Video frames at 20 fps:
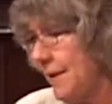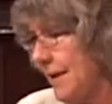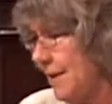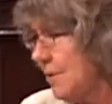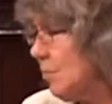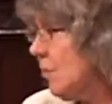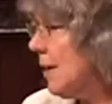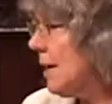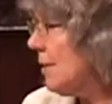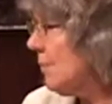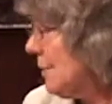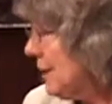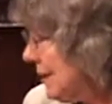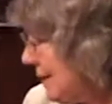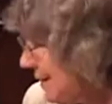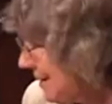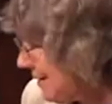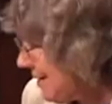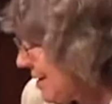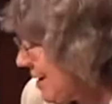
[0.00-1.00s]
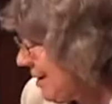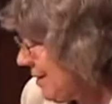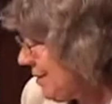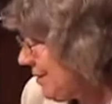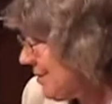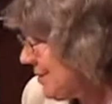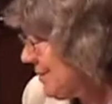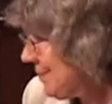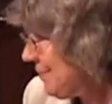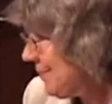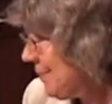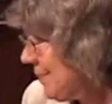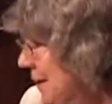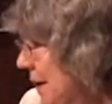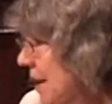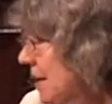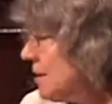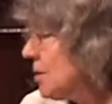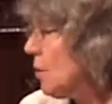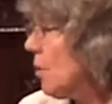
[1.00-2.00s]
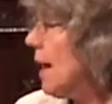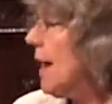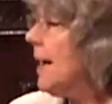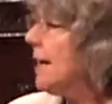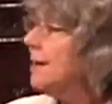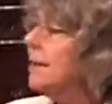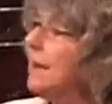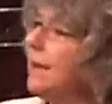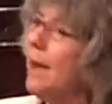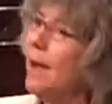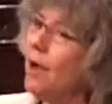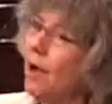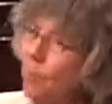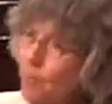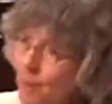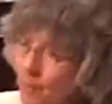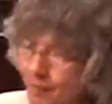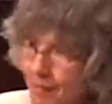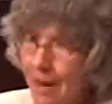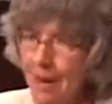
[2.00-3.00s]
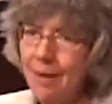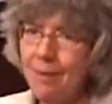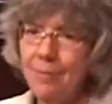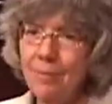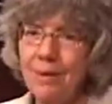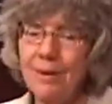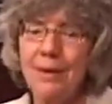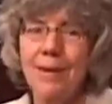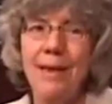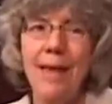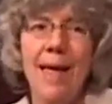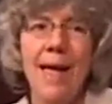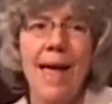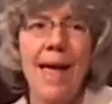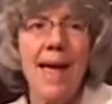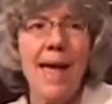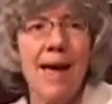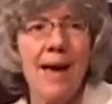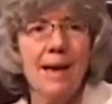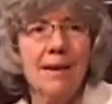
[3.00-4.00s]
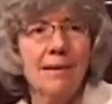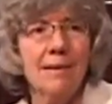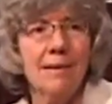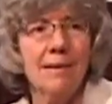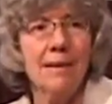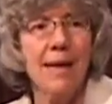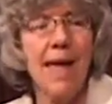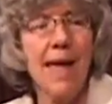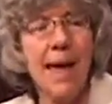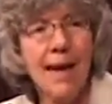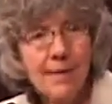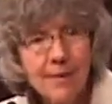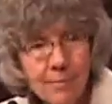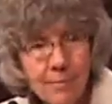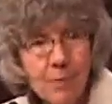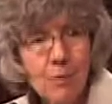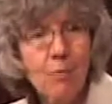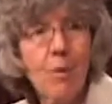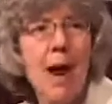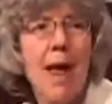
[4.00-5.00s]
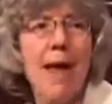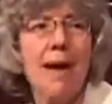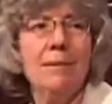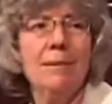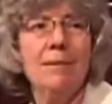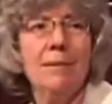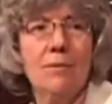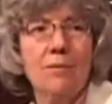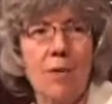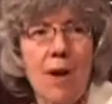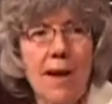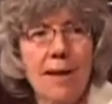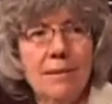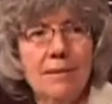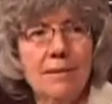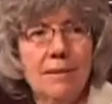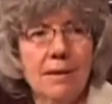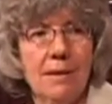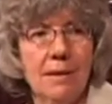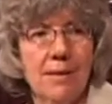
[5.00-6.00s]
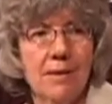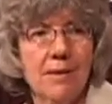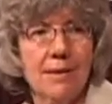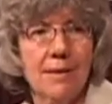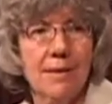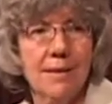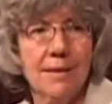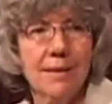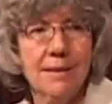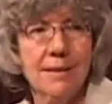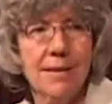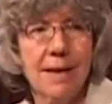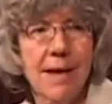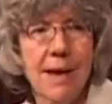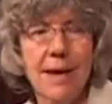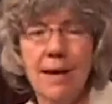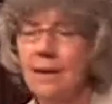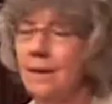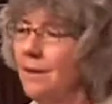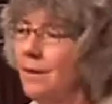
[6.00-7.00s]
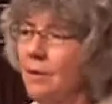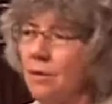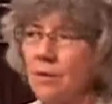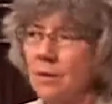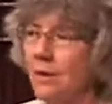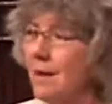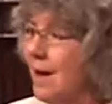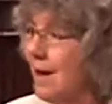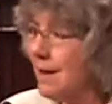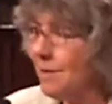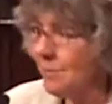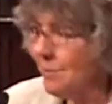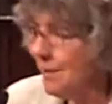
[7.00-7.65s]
he had won $1 million. So I had to help him up and hand him a rag to dry his tears and say, you are not a